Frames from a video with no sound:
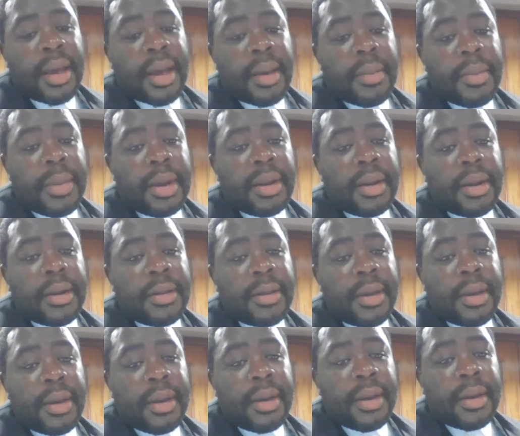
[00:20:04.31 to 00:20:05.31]
I mean,
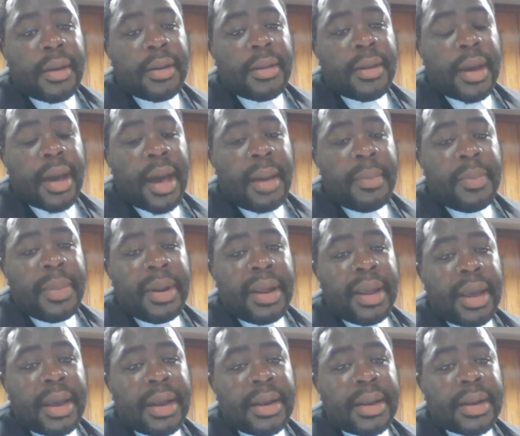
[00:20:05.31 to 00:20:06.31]
the
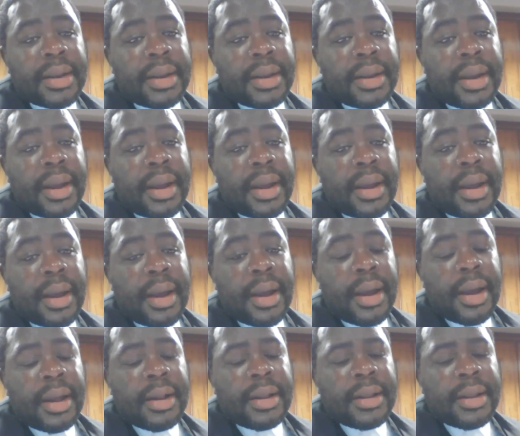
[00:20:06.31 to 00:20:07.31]
applicant
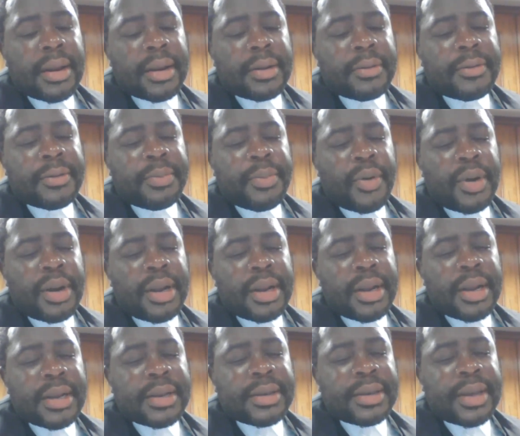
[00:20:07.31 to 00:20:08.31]
and the
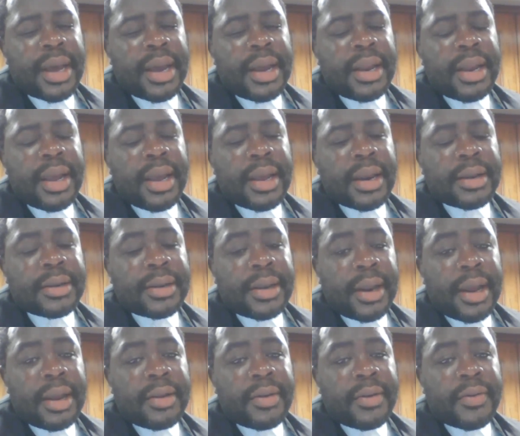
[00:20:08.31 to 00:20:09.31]
respondent has signed a
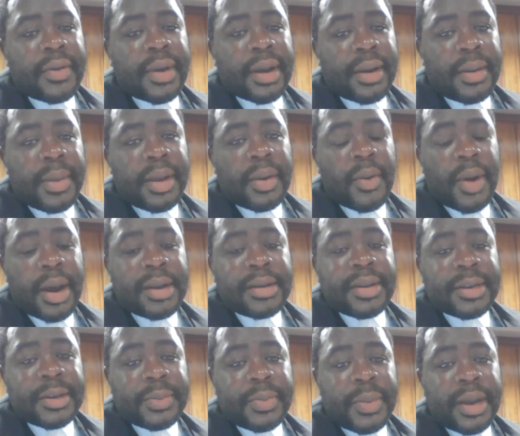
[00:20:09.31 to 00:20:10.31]
restraint of agreement. One
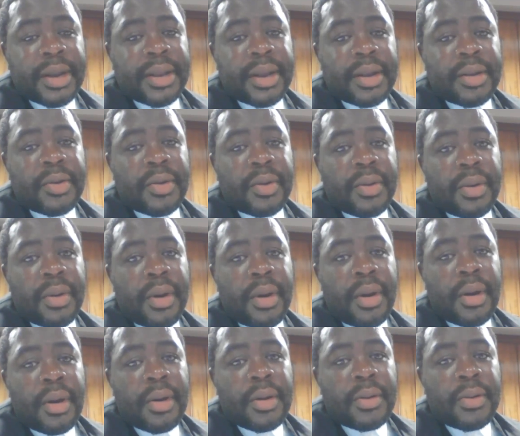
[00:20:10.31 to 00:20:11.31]
is expected
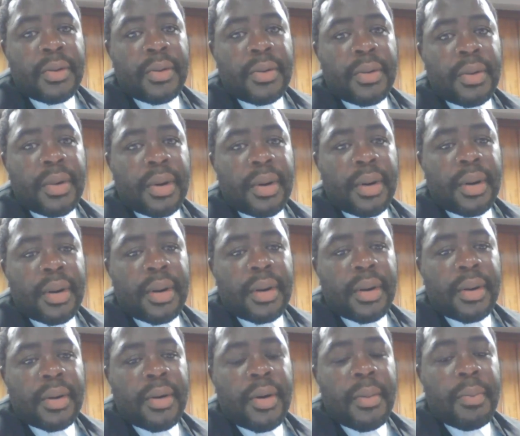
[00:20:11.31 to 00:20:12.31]
to
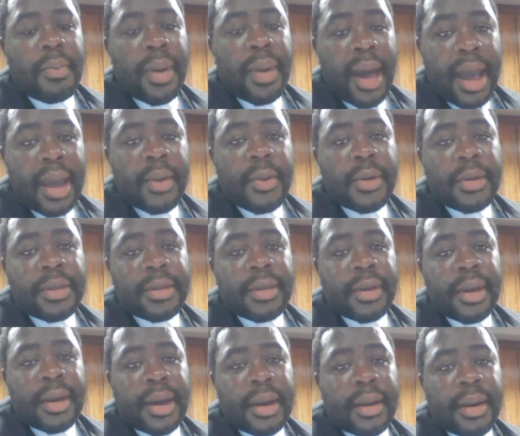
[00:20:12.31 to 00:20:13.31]
comply with
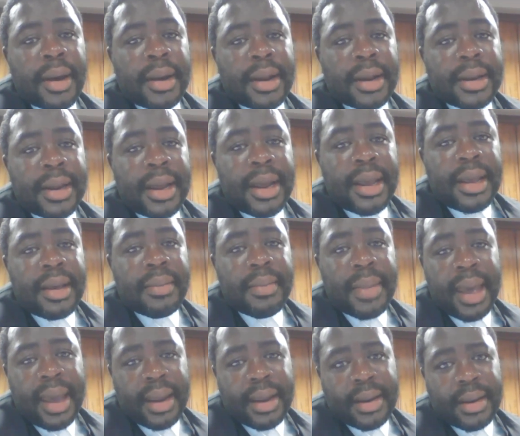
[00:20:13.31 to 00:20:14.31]
the undertaking
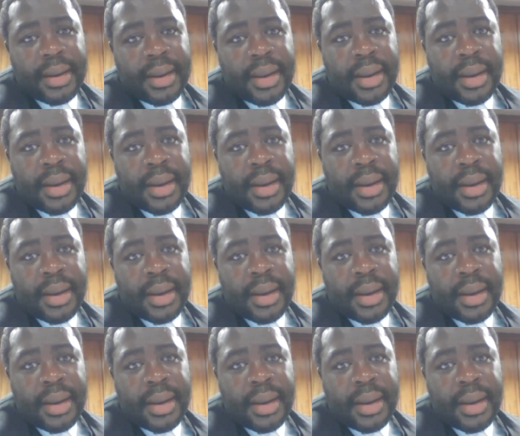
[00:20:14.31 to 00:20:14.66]
made,